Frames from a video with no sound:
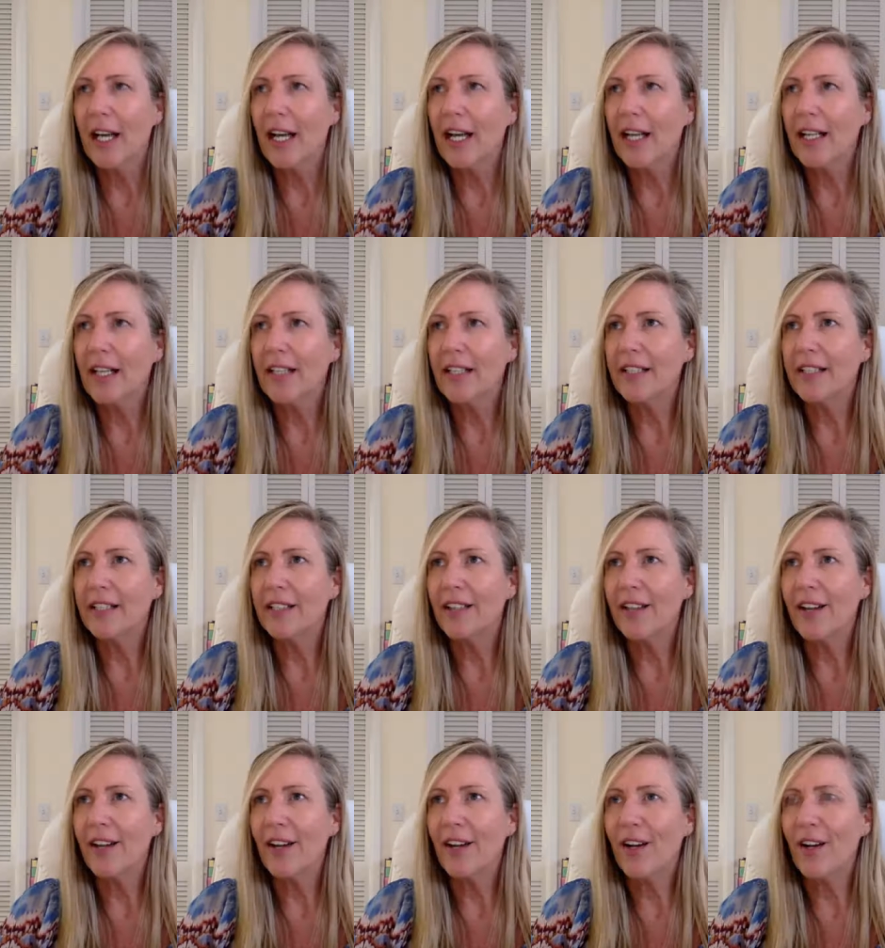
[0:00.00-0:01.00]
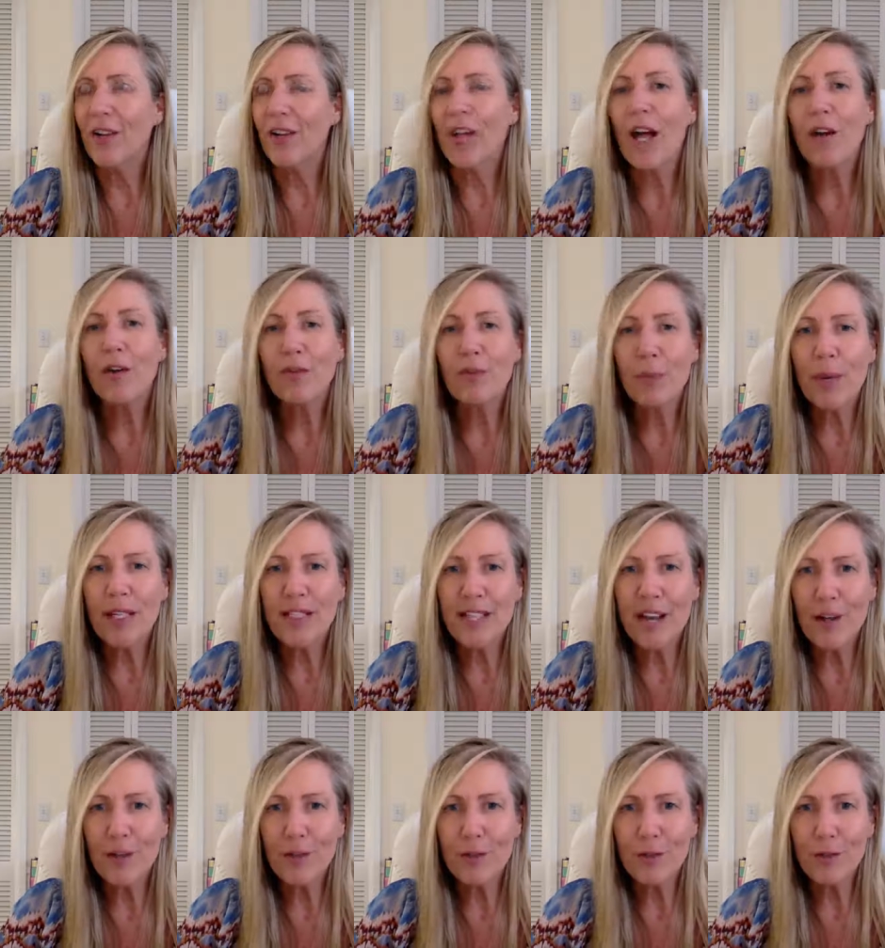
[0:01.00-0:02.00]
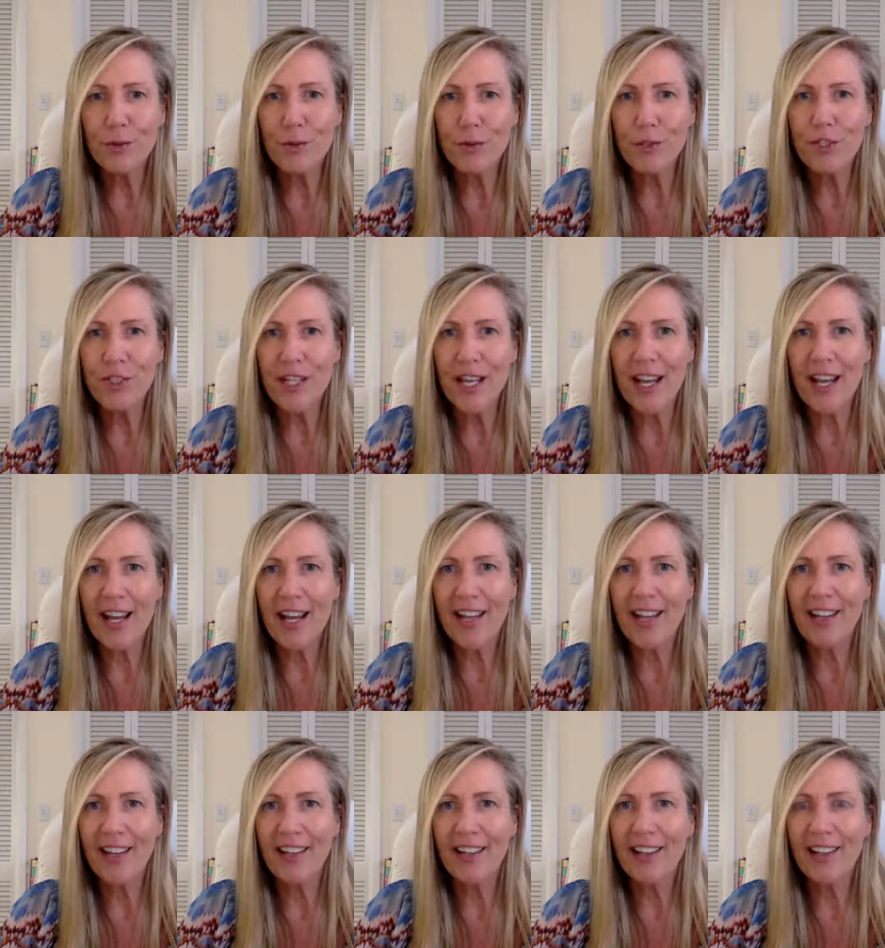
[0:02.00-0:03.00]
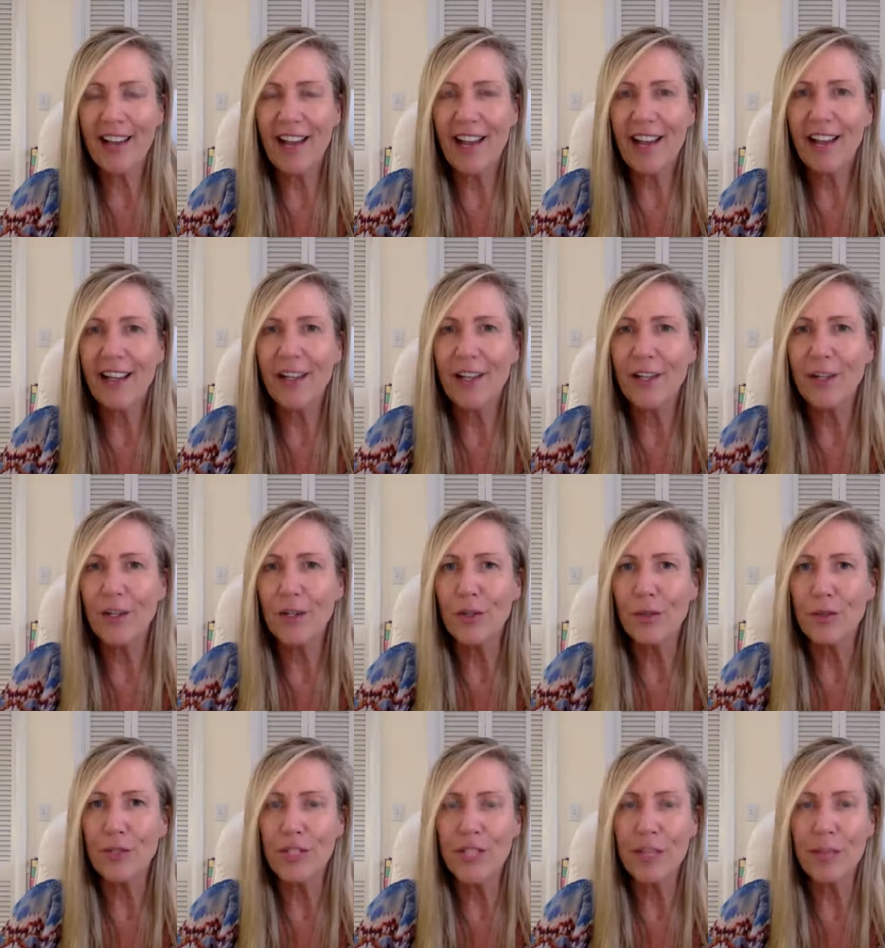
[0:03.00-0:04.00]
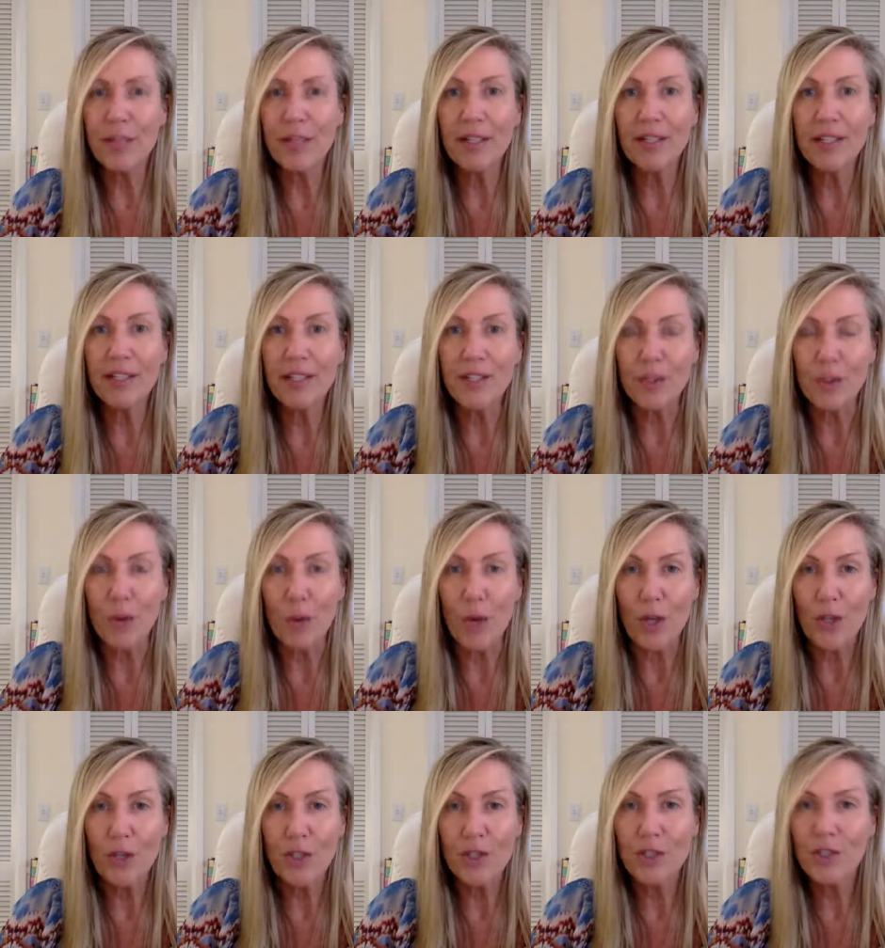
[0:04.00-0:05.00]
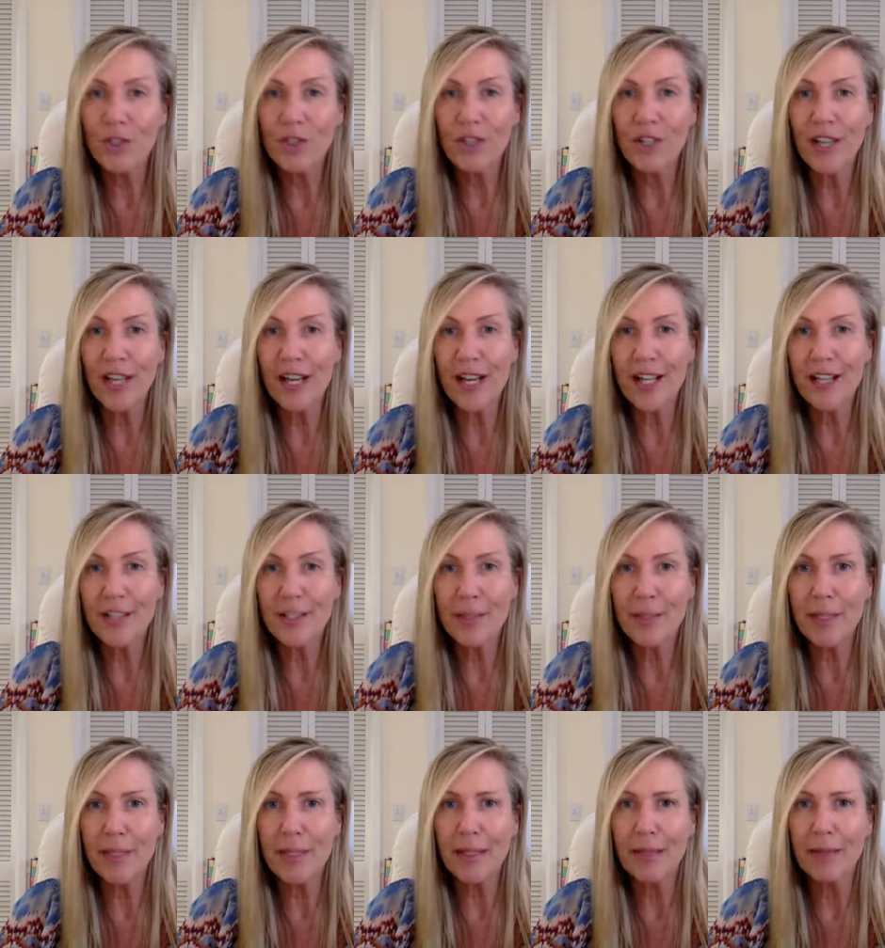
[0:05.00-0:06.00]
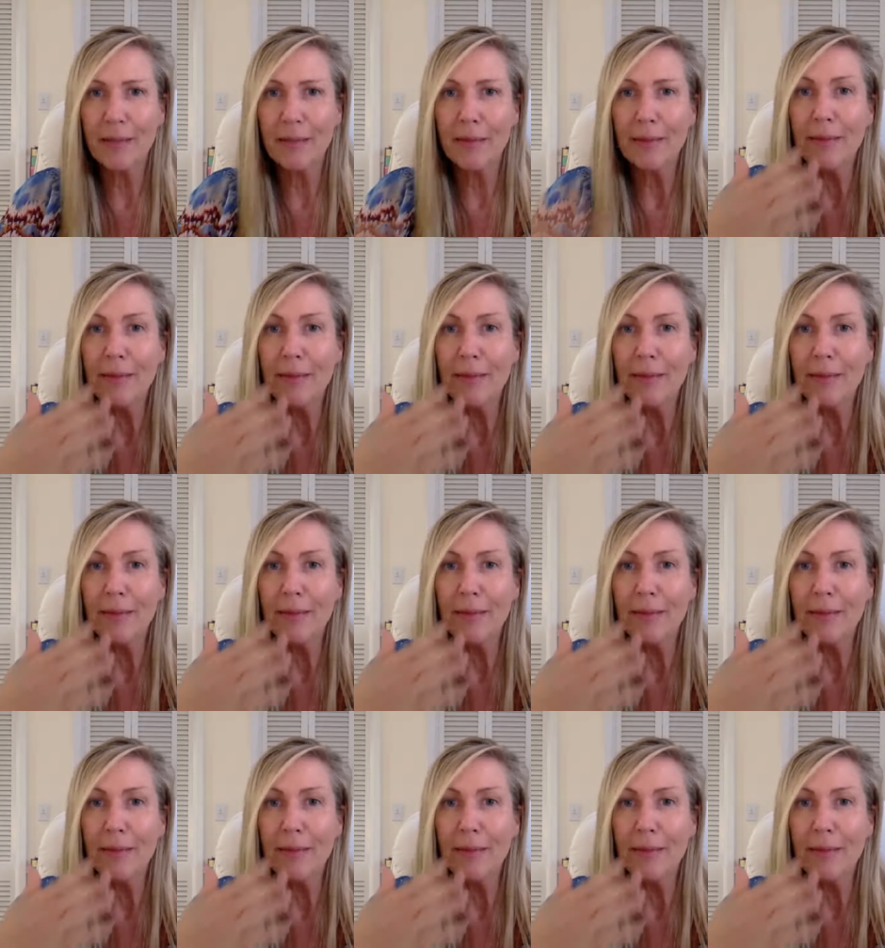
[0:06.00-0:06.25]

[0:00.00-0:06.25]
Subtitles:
and a lot of my doctors will say, hey, can you send me a list of questions they're going to ask me?